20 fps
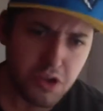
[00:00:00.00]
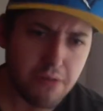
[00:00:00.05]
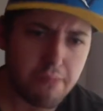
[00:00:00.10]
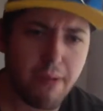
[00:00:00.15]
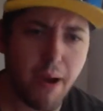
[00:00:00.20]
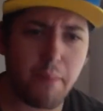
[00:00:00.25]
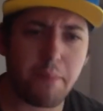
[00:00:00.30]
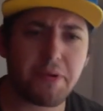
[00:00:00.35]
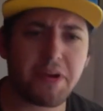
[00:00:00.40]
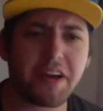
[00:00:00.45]

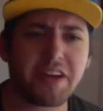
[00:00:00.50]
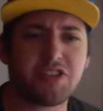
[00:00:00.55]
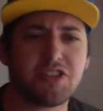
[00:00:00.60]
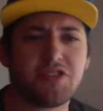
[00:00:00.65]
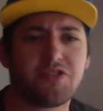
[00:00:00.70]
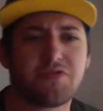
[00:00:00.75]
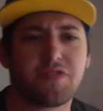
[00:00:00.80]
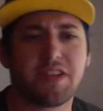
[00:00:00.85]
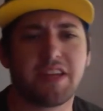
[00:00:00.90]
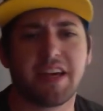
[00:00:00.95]
my
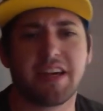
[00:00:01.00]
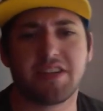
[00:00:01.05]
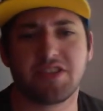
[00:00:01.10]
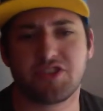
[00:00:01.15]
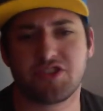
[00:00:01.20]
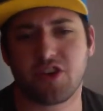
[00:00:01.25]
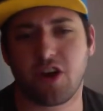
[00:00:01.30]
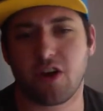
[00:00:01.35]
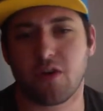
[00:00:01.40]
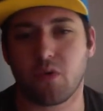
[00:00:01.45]
predictions for the end of
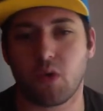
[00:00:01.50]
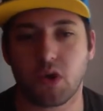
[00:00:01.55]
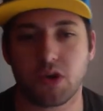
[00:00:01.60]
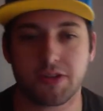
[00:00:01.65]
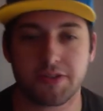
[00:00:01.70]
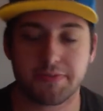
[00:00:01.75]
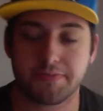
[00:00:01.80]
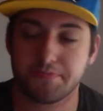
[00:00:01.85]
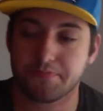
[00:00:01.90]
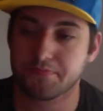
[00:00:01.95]
Star
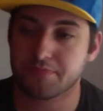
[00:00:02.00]
Wars.